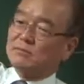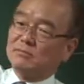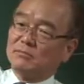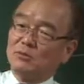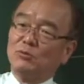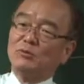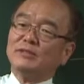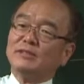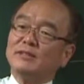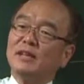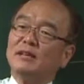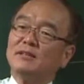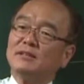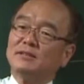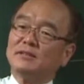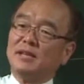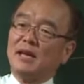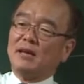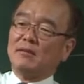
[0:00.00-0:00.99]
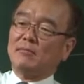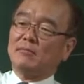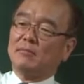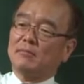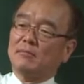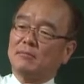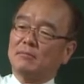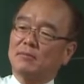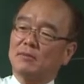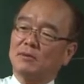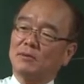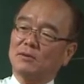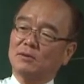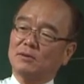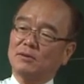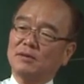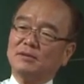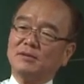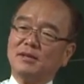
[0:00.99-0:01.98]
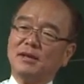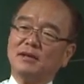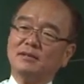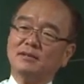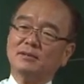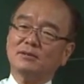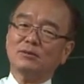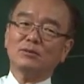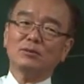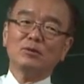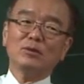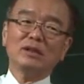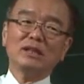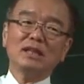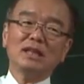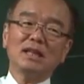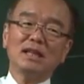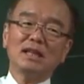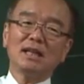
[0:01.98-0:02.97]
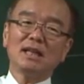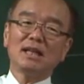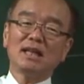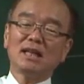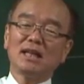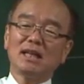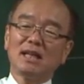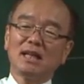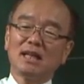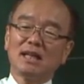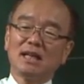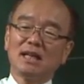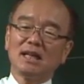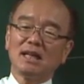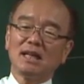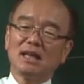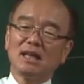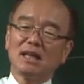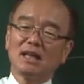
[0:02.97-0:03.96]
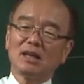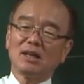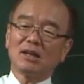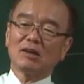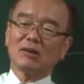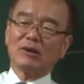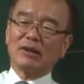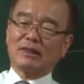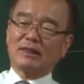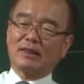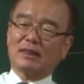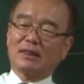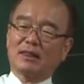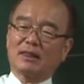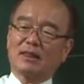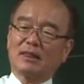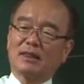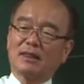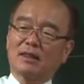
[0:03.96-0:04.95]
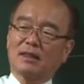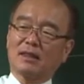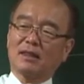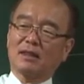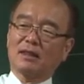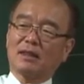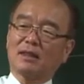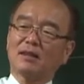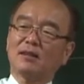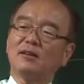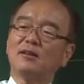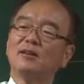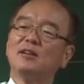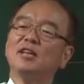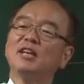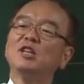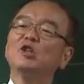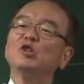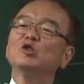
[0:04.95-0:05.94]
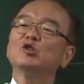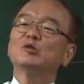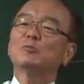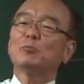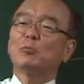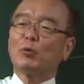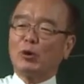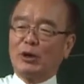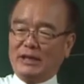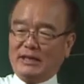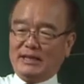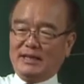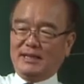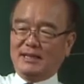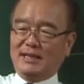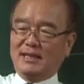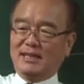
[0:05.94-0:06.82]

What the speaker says: You will stay the same. In this case, you will what? Reduce price.